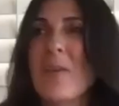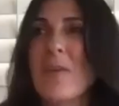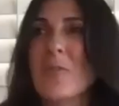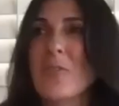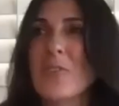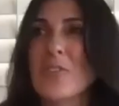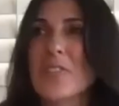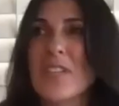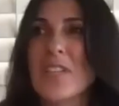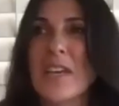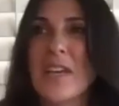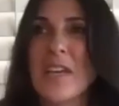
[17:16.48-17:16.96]

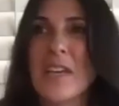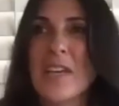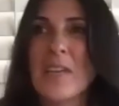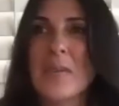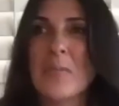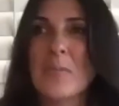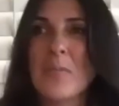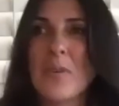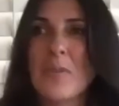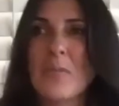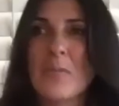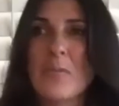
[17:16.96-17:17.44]
more
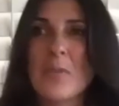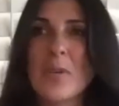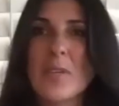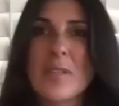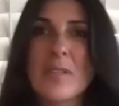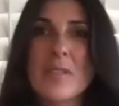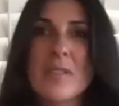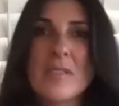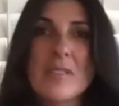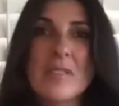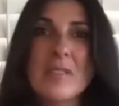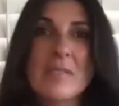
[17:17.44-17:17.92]
time
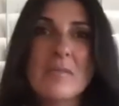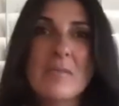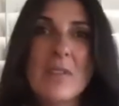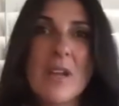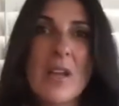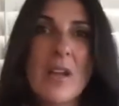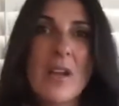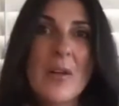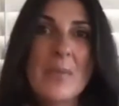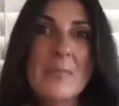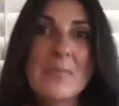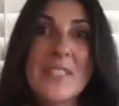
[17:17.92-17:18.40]
with
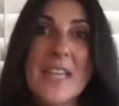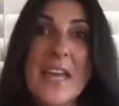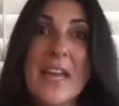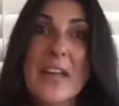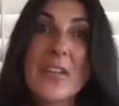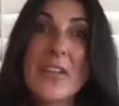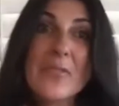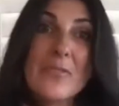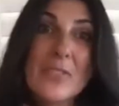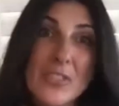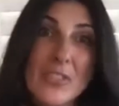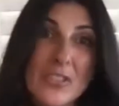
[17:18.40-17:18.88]

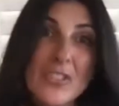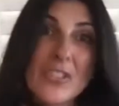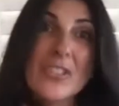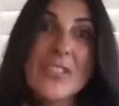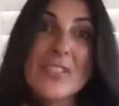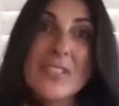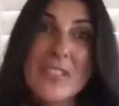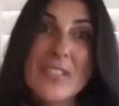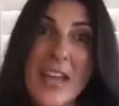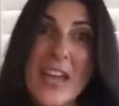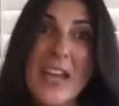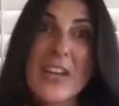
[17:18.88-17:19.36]

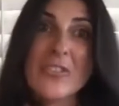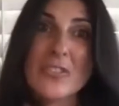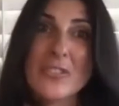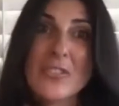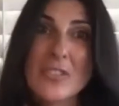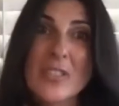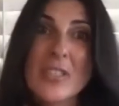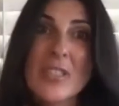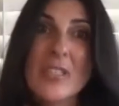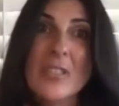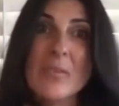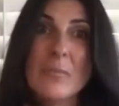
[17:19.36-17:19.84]
television,
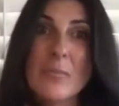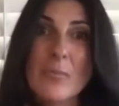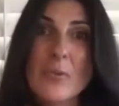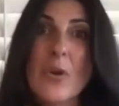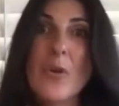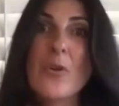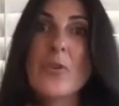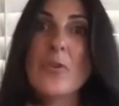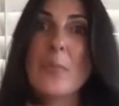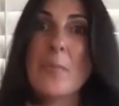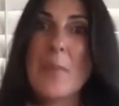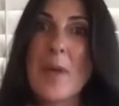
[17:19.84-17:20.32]
actually, and
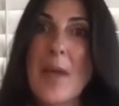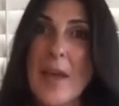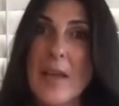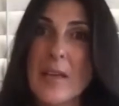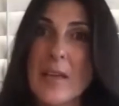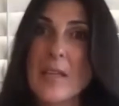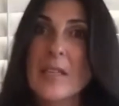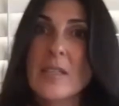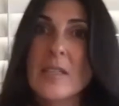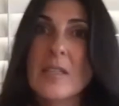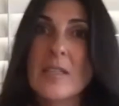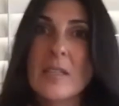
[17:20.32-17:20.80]

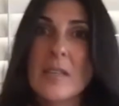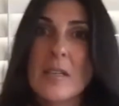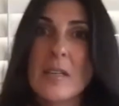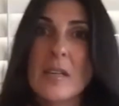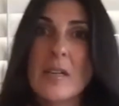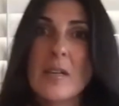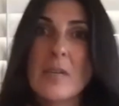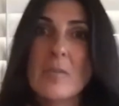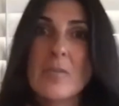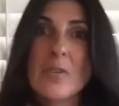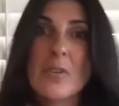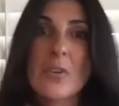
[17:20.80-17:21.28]
programmatic.
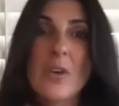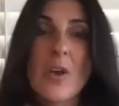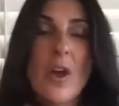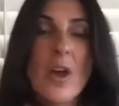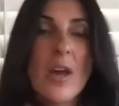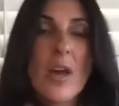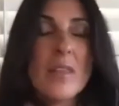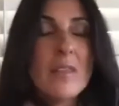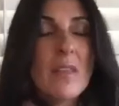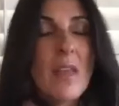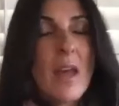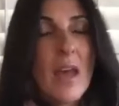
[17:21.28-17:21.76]
They're
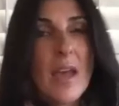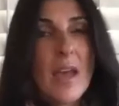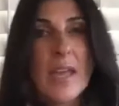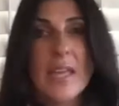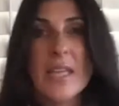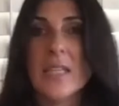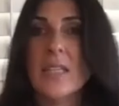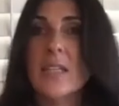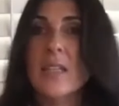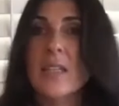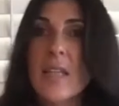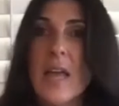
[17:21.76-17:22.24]

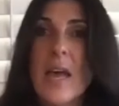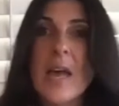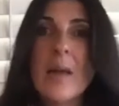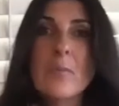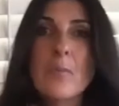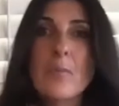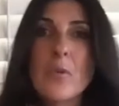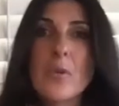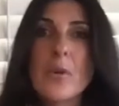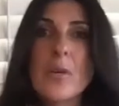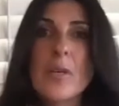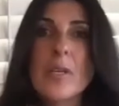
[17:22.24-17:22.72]
online a lot
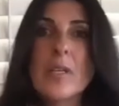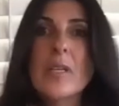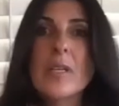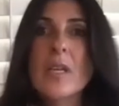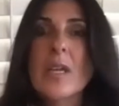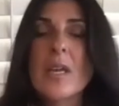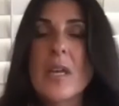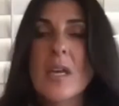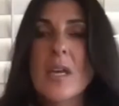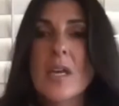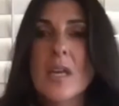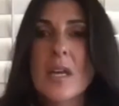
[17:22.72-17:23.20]
more.
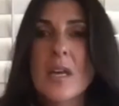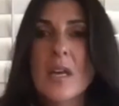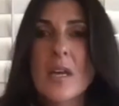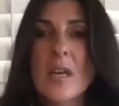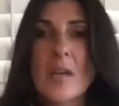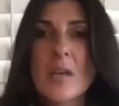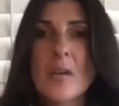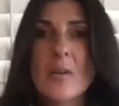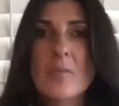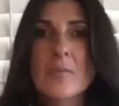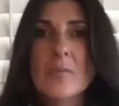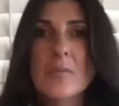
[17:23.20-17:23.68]

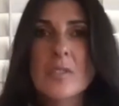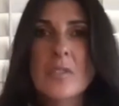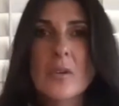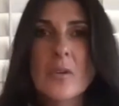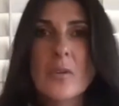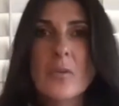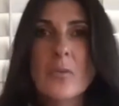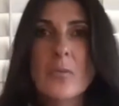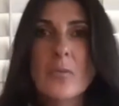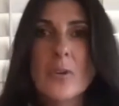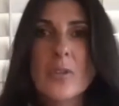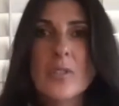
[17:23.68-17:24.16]

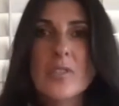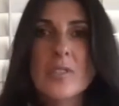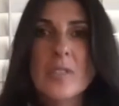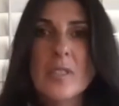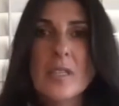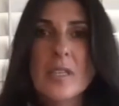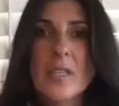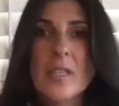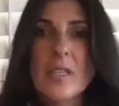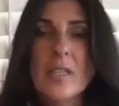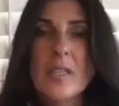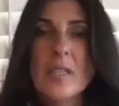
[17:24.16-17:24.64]
So we're
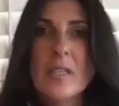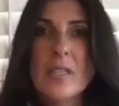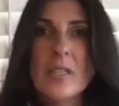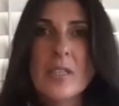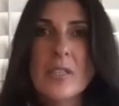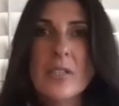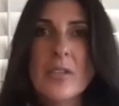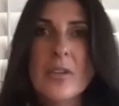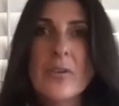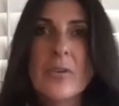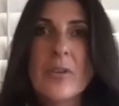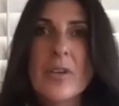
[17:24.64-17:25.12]
seeing,
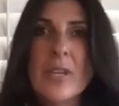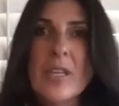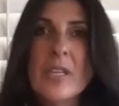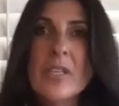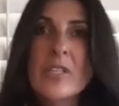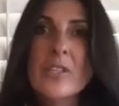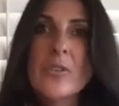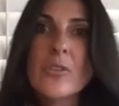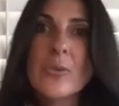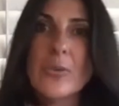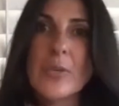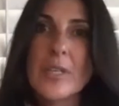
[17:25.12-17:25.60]

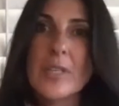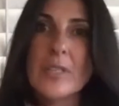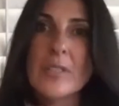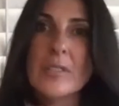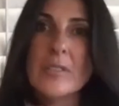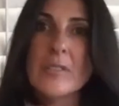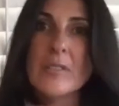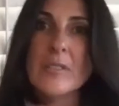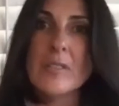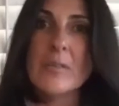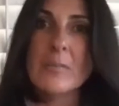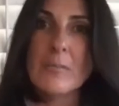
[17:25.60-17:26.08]

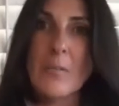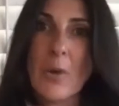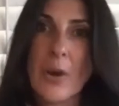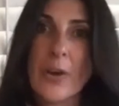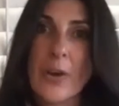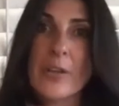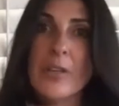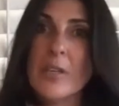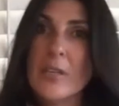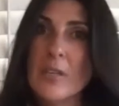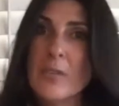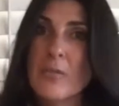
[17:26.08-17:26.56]
increase in
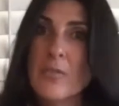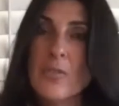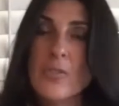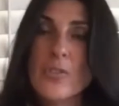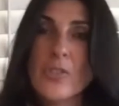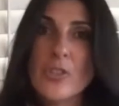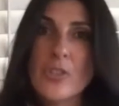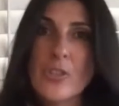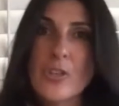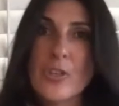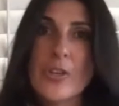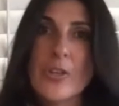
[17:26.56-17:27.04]
marketing for
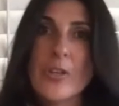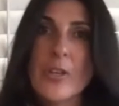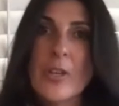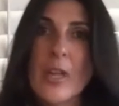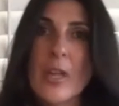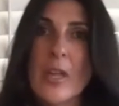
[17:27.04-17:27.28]
sure.